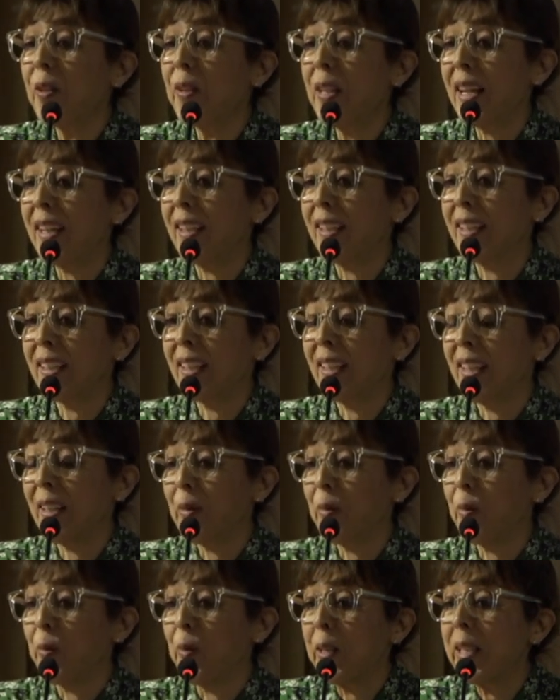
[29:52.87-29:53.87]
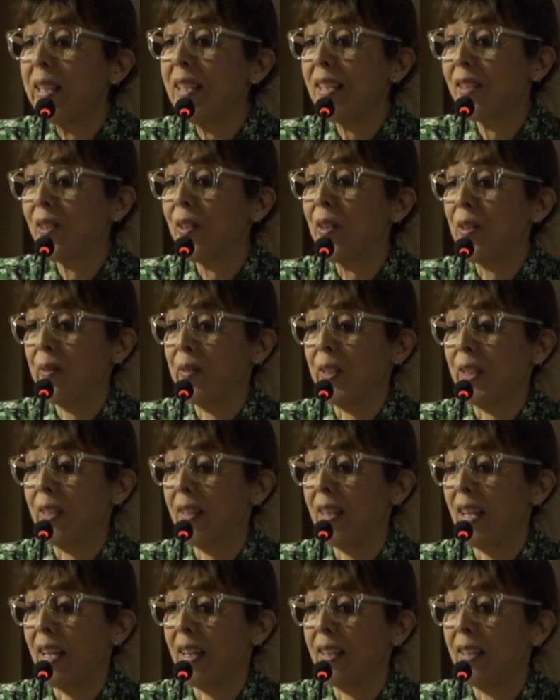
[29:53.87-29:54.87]
like we
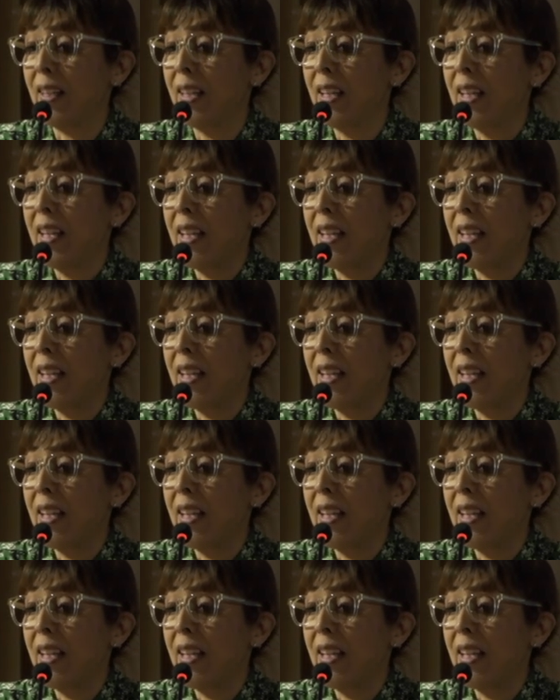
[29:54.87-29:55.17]
discovered that